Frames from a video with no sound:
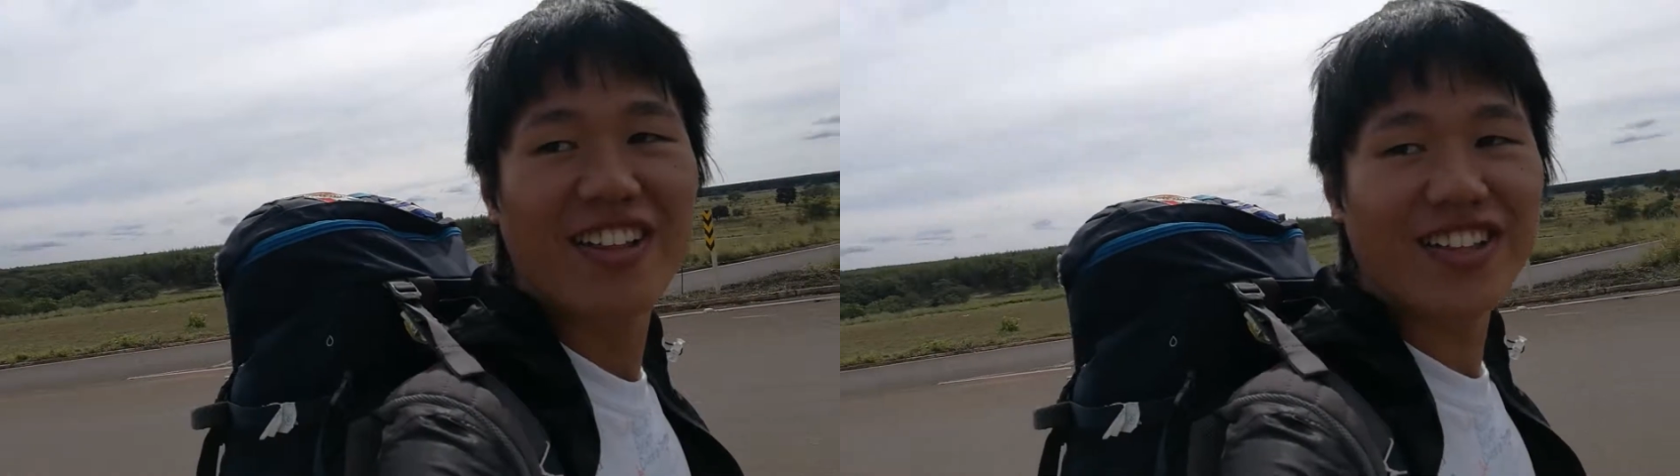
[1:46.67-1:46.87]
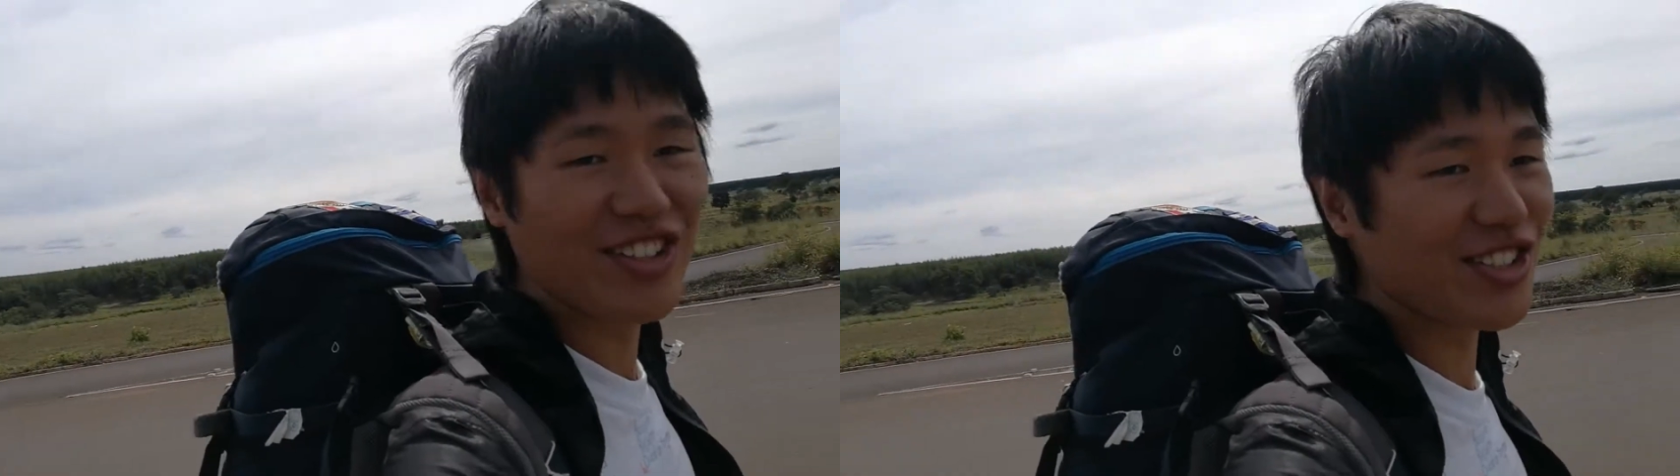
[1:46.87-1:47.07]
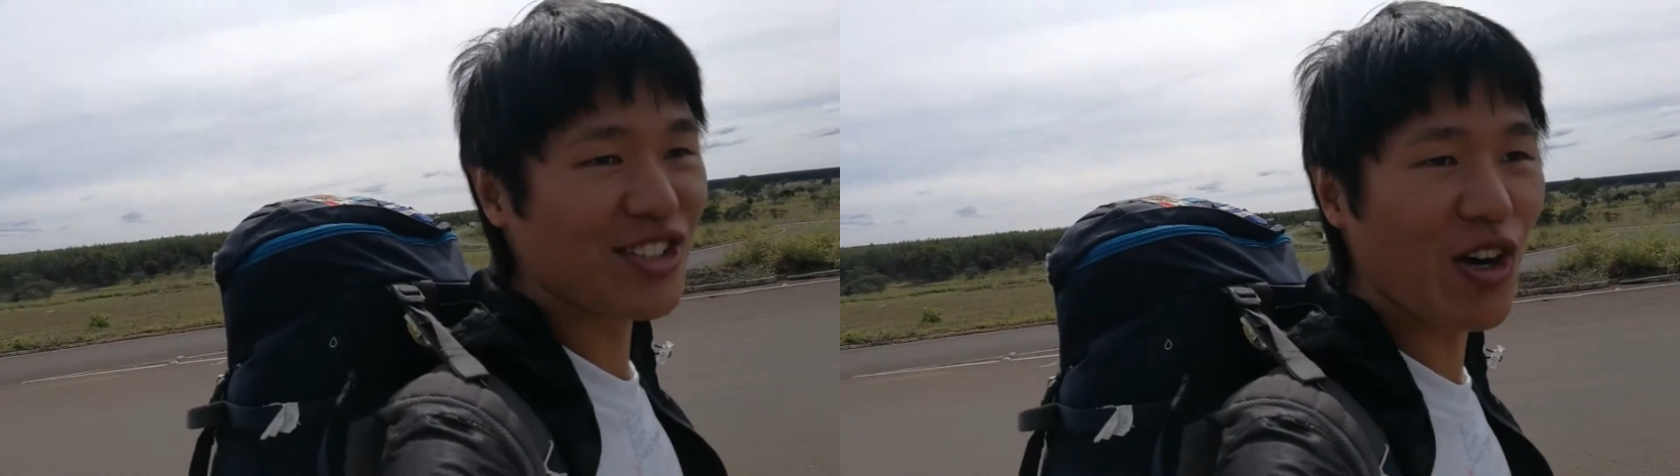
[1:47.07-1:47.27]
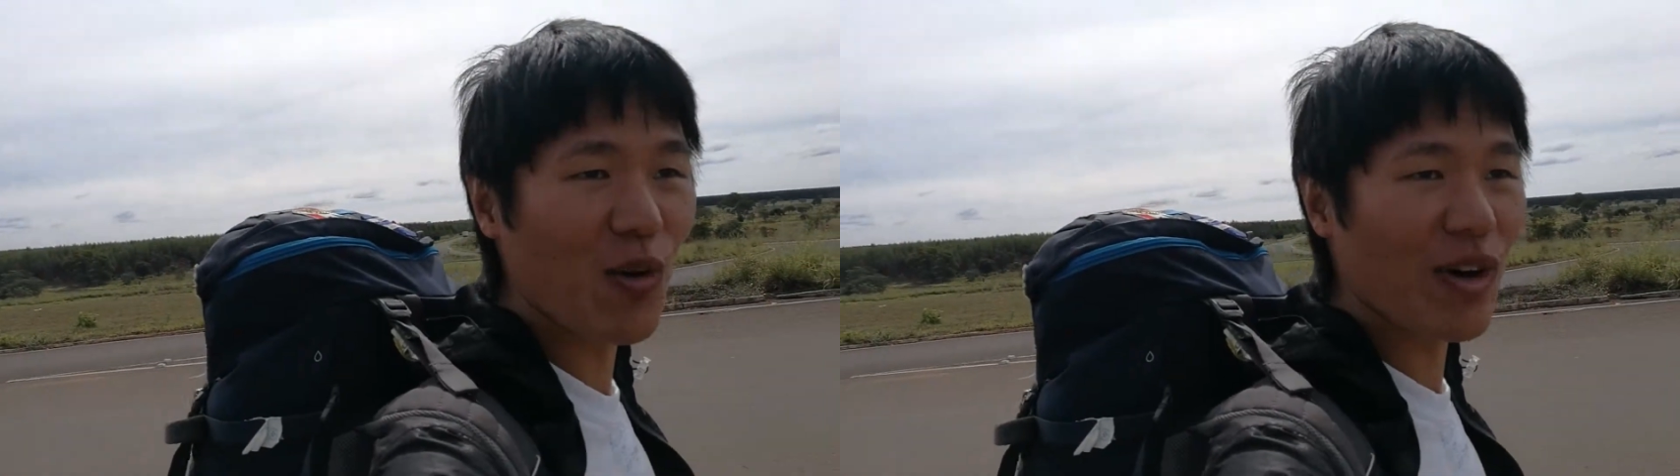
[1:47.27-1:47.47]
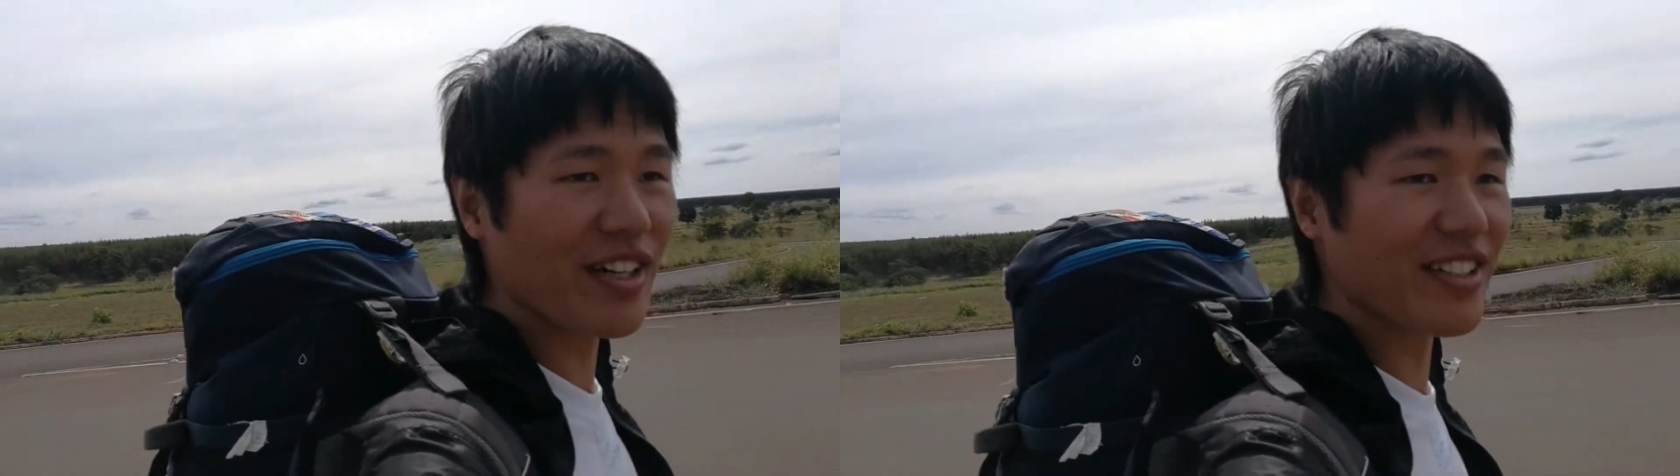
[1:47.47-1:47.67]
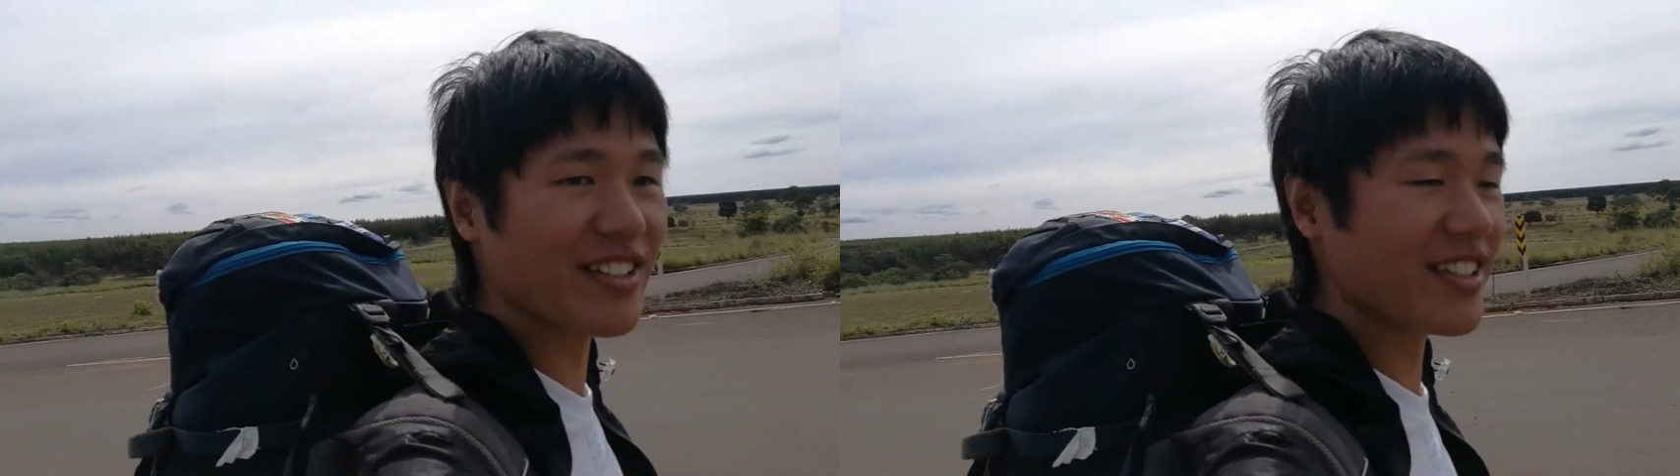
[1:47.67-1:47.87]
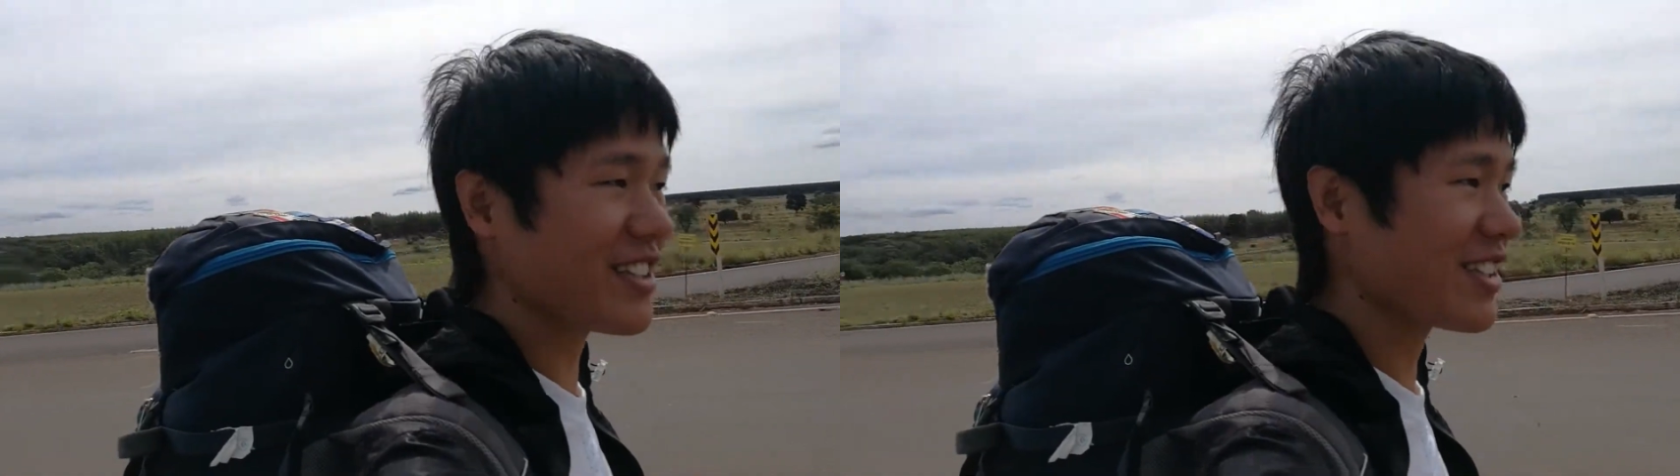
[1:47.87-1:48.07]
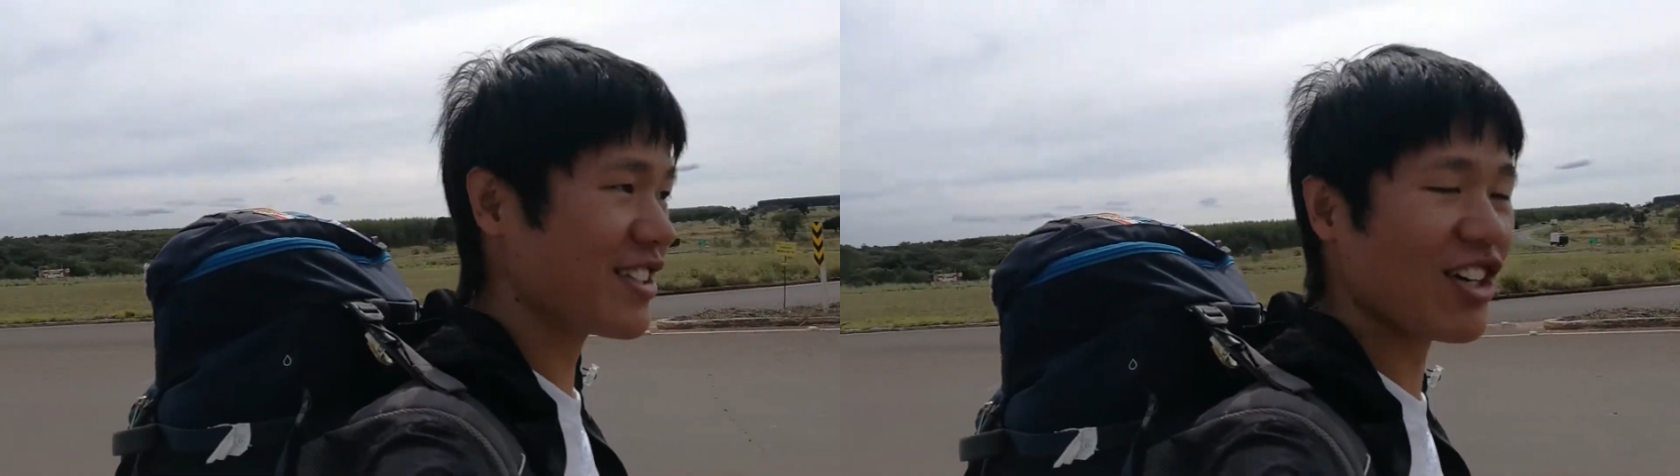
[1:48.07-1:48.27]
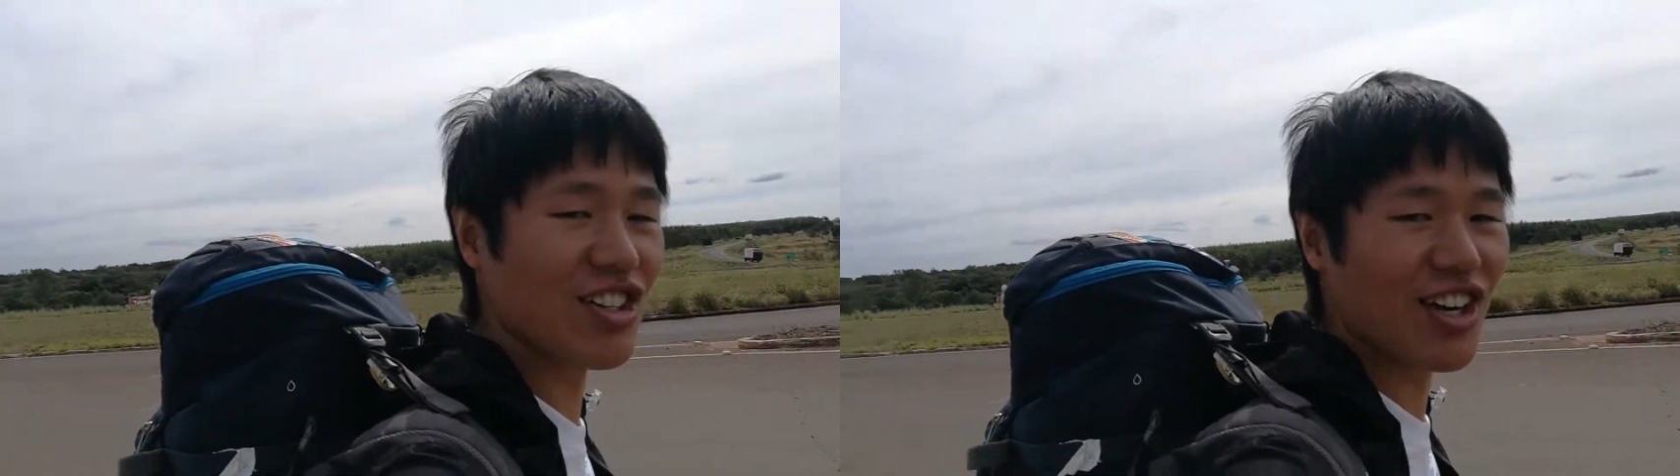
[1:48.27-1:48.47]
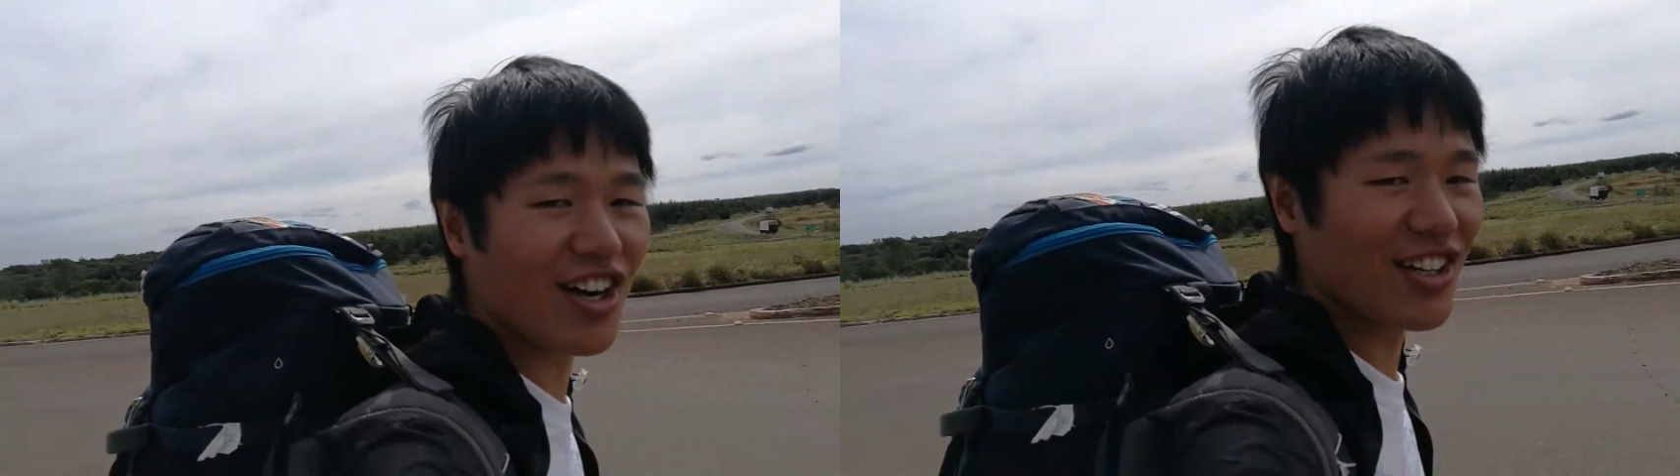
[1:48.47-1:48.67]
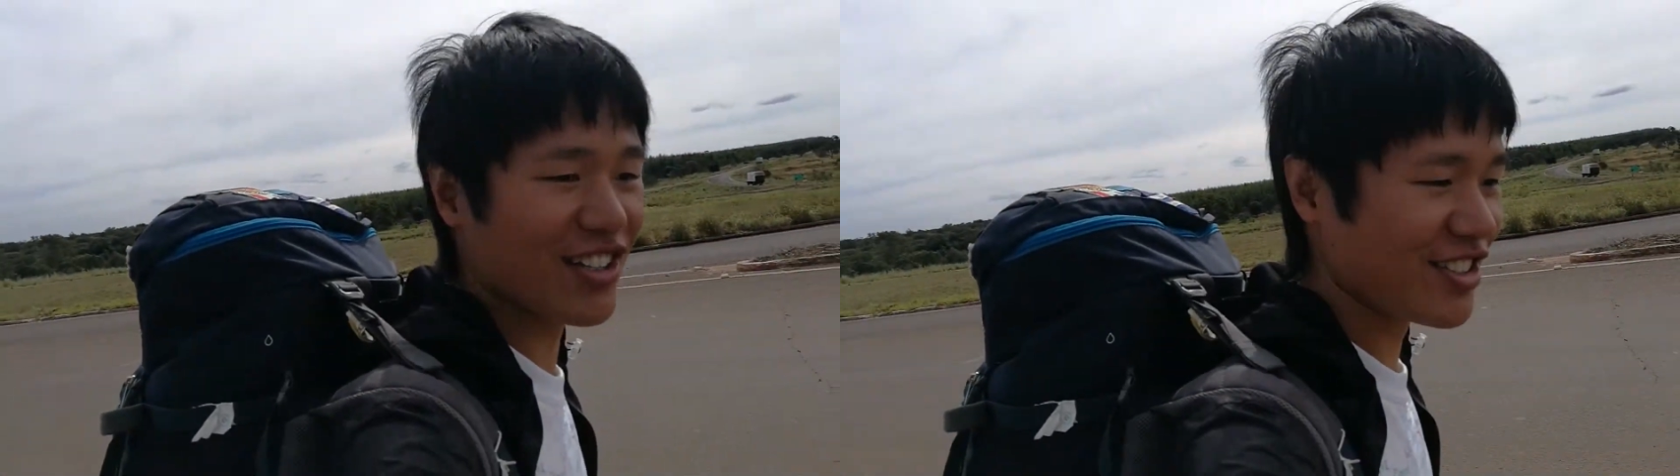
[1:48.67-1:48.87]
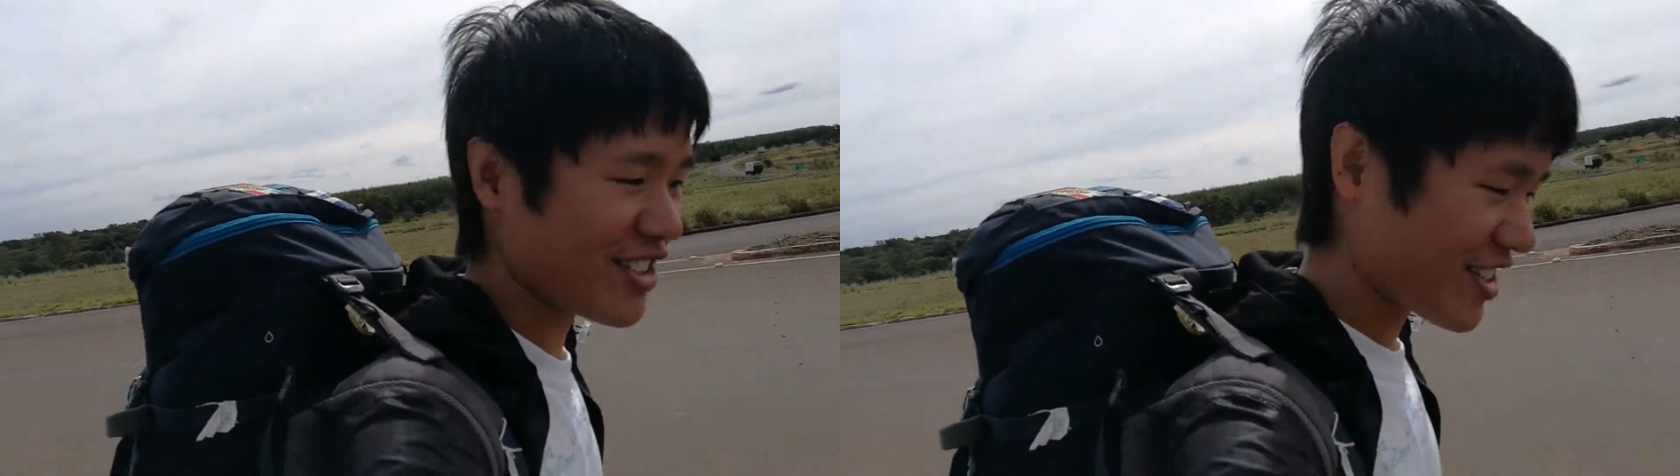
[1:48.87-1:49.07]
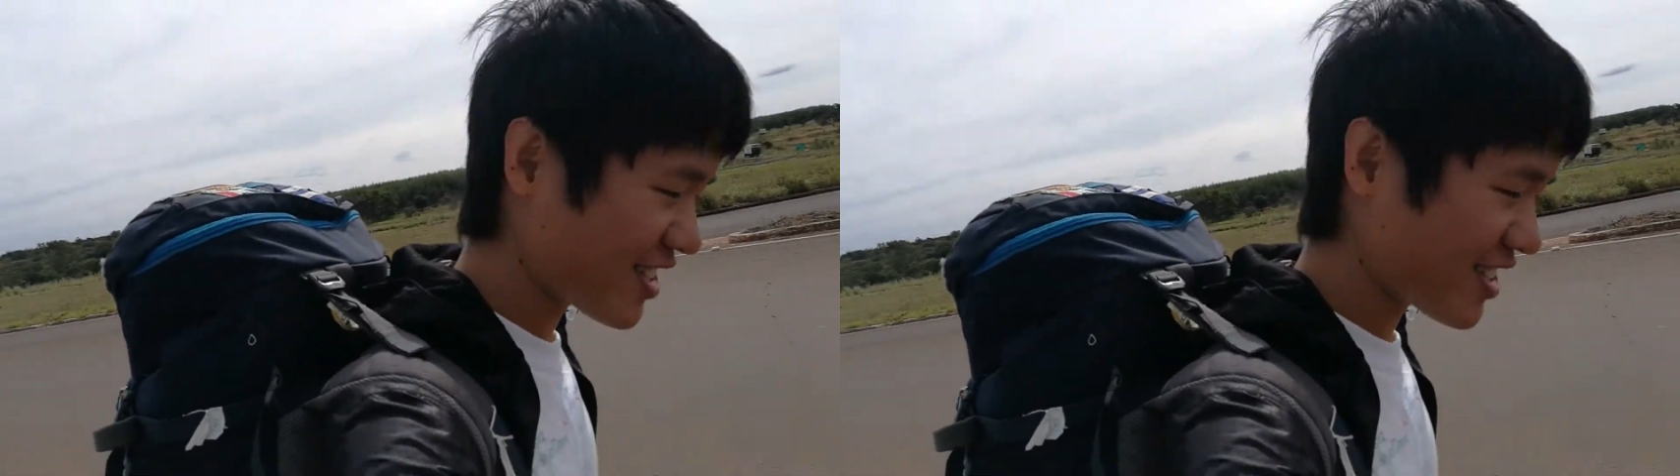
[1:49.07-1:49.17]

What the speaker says: There is no one! No cars!